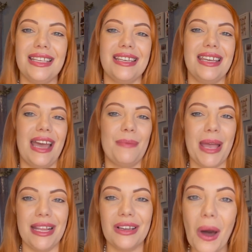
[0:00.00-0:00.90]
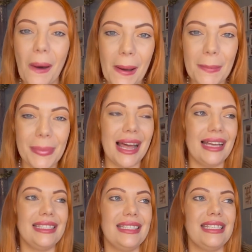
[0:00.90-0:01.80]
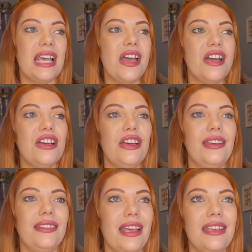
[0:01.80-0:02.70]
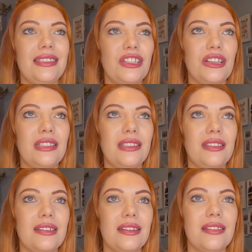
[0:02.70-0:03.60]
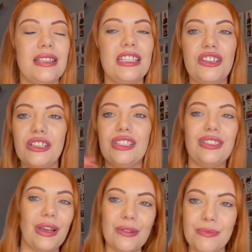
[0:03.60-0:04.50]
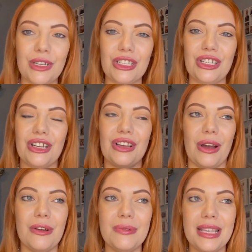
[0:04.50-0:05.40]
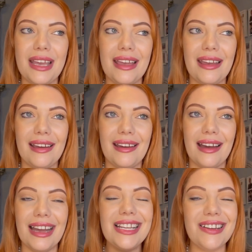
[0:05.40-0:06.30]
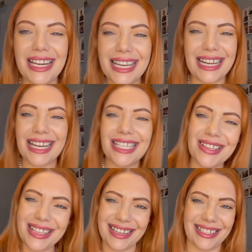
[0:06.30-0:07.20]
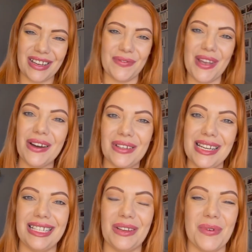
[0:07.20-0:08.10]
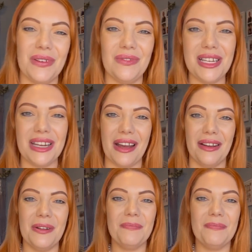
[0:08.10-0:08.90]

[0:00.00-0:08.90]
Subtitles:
you can get paid car plans. There's just so much to go with it. I don't think I could fit all into one video.